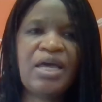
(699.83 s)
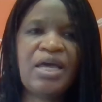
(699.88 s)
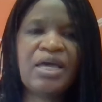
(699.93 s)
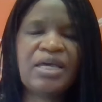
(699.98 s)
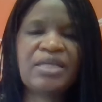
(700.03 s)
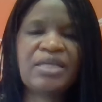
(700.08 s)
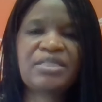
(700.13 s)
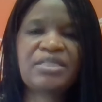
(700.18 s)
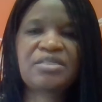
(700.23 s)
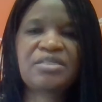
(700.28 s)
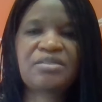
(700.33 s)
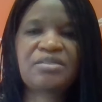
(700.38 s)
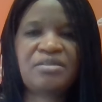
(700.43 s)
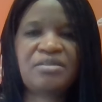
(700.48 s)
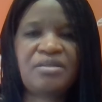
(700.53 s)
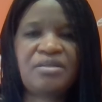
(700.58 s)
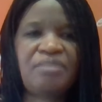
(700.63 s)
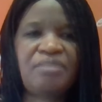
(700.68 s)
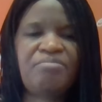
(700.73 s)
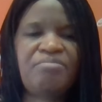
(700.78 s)
It's
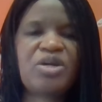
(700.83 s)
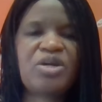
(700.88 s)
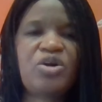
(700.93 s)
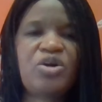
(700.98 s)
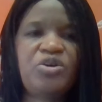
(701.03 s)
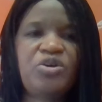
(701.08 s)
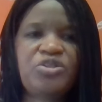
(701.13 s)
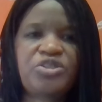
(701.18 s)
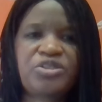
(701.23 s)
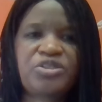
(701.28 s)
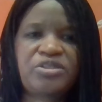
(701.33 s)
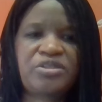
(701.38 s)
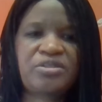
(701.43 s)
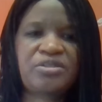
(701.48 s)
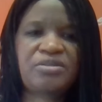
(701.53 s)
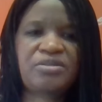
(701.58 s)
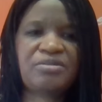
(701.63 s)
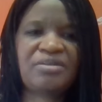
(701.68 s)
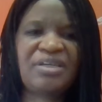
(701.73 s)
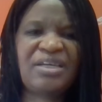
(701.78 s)

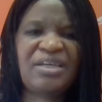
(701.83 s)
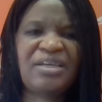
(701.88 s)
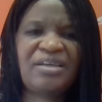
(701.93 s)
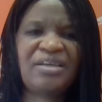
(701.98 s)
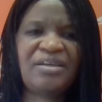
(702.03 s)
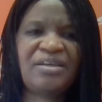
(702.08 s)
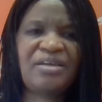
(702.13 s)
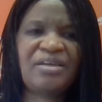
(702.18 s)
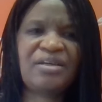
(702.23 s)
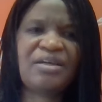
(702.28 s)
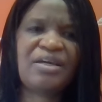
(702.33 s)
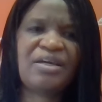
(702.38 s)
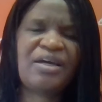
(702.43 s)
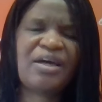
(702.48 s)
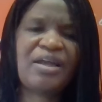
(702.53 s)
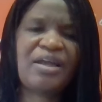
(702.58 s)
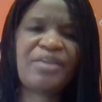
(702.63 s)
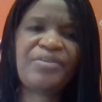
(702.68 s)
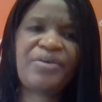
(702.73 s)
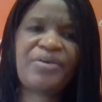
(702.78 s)
because
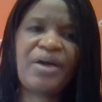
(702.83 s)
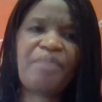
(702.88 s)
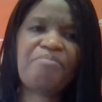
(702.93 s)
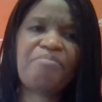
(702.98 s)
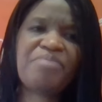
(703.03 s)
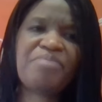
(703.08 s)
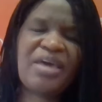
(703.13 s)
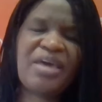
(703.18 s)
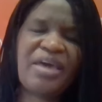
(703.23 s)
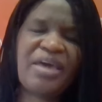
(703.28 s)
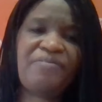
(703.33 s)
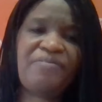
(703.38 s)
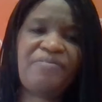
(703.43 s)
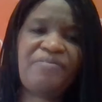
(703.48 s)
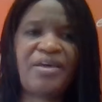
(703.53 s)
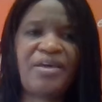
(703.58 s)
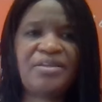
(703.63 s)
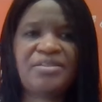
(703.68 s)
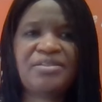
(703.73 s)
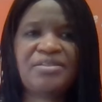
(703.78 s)
the
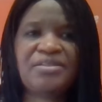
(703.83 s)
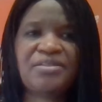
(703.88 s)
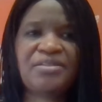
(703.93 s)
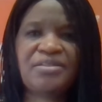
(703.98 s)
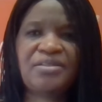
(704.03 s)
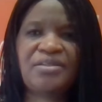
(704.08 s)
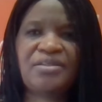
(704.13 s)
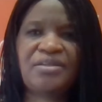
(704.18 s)
behaviors,